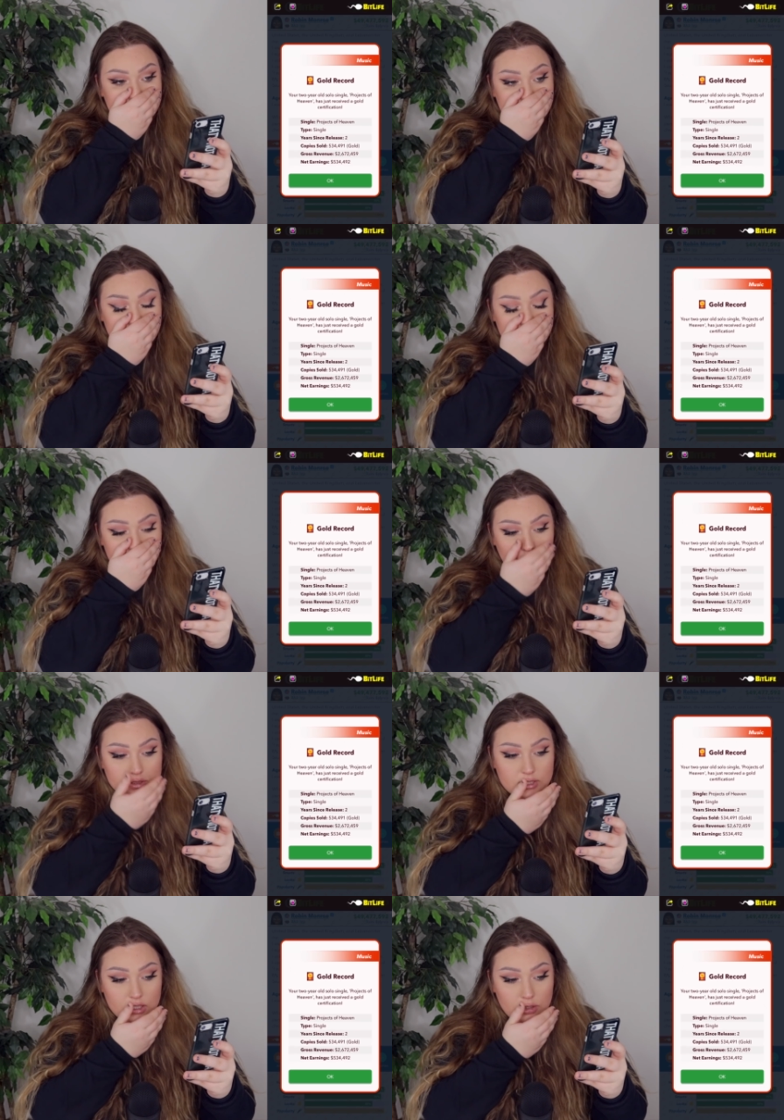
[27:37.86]
2-year-old
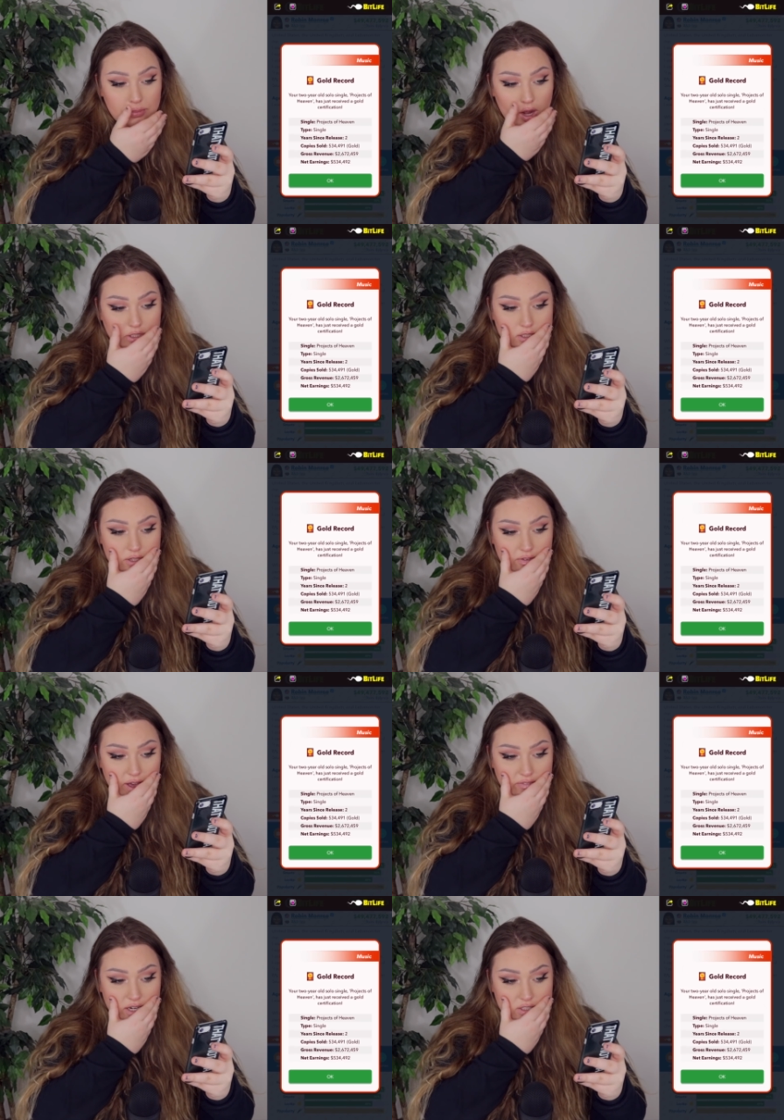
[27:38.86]
single Projects of
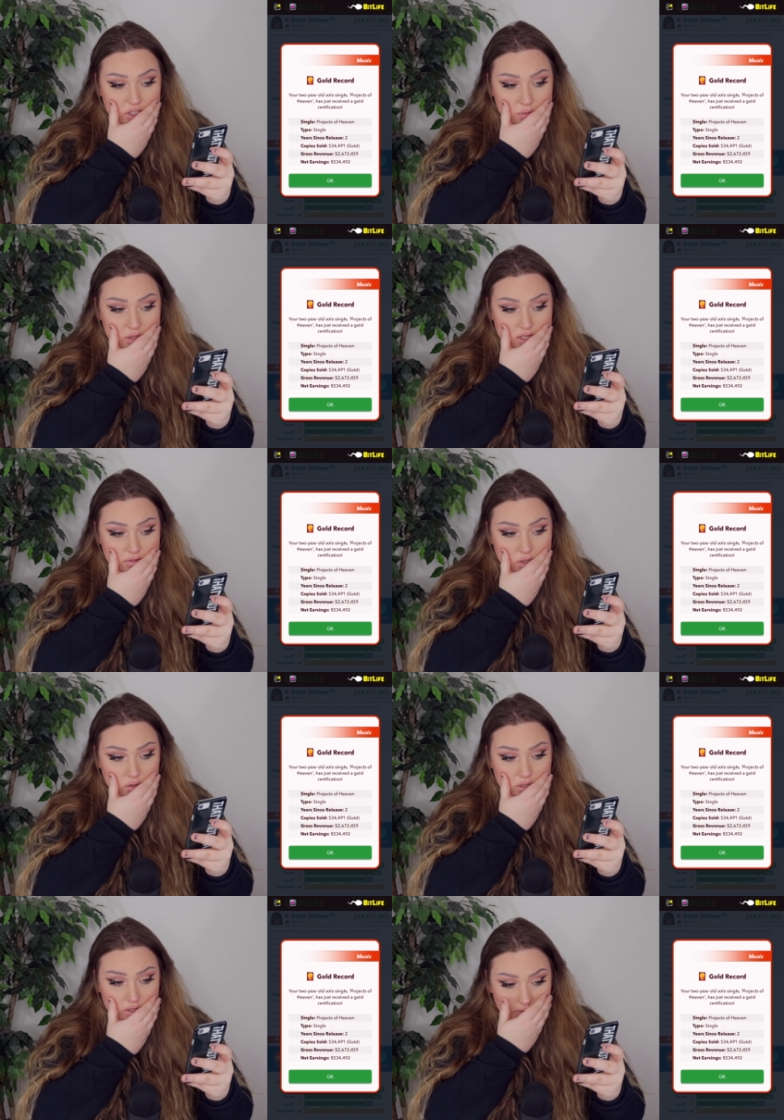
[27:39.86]
Heaven has just received
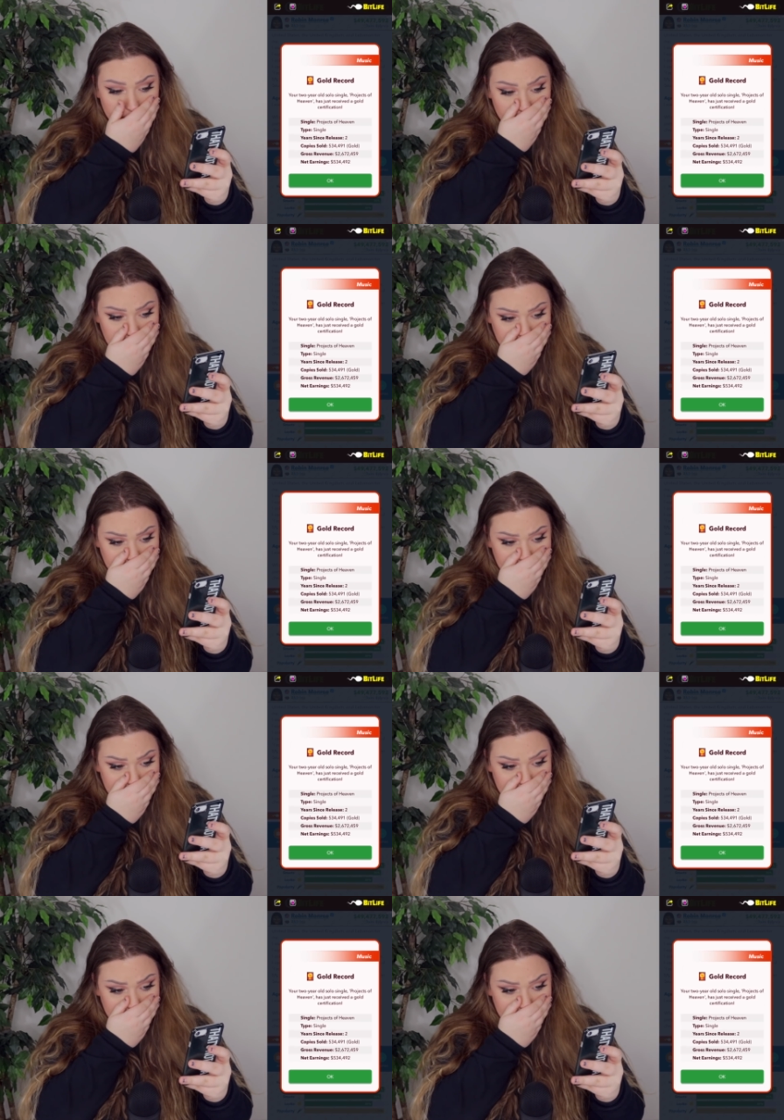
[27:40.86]
gold certification.